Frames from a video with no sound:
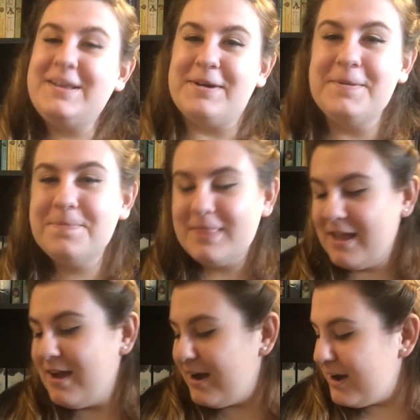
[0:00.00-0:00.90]
anyway,
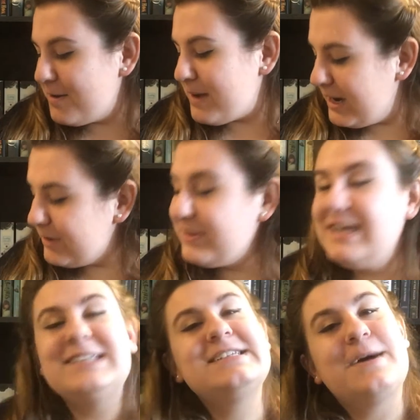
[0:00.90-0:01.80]
I
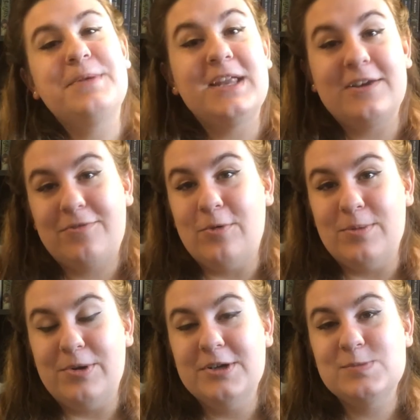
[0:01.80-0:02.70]
only ended up getting
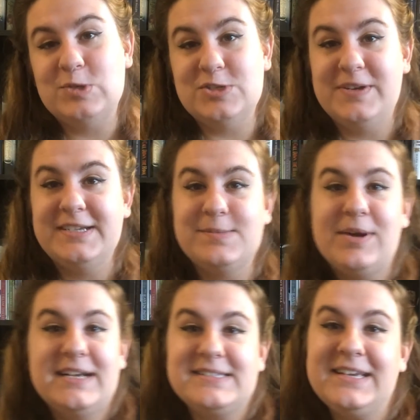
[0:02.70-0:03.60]
4 books, which is very
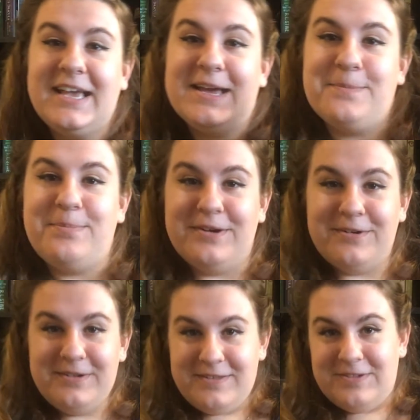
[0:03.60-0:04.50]
surprising. And
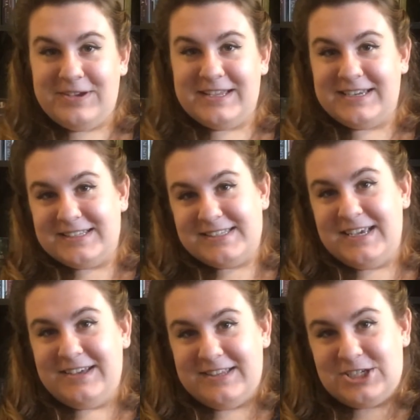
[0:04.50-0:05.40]
Bill, if you can
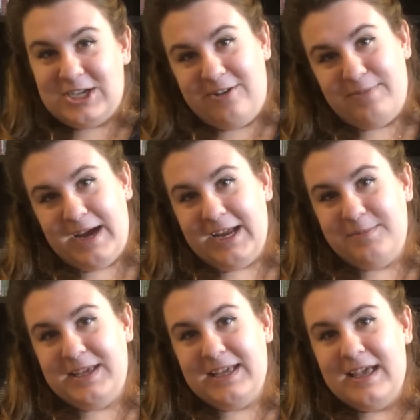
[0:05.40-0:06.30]
see on the shelf behind
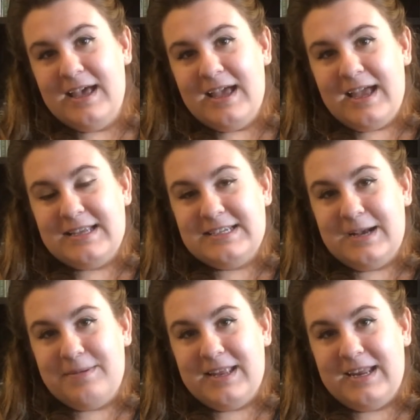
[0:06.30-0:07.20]
me, ended
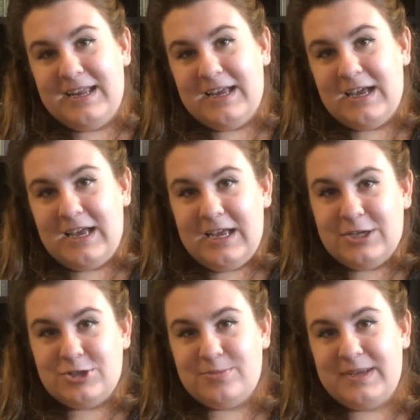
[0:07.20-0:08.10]
up getting a
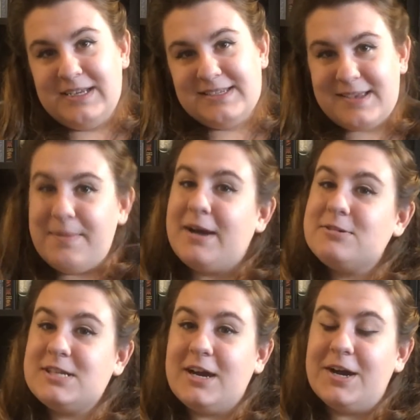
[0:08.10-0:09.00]
tremendous
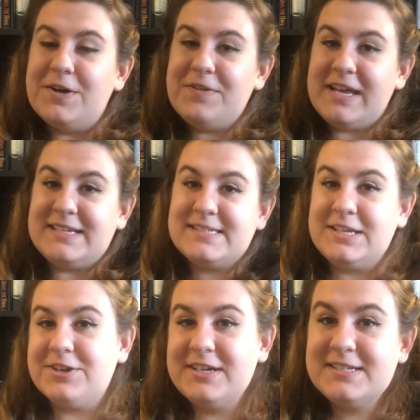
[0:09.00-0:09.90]
amount of a
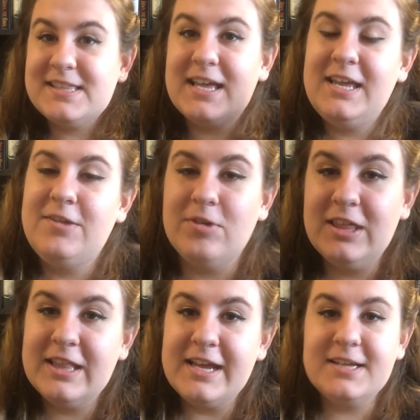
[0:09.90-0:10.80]
series that he
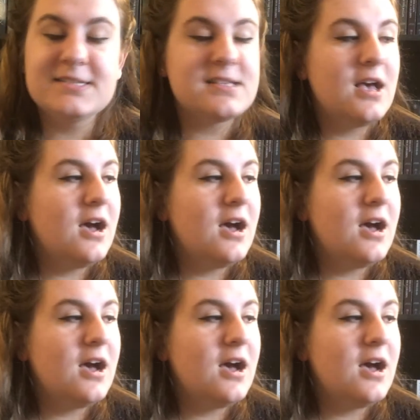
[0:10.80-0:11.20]
really likes.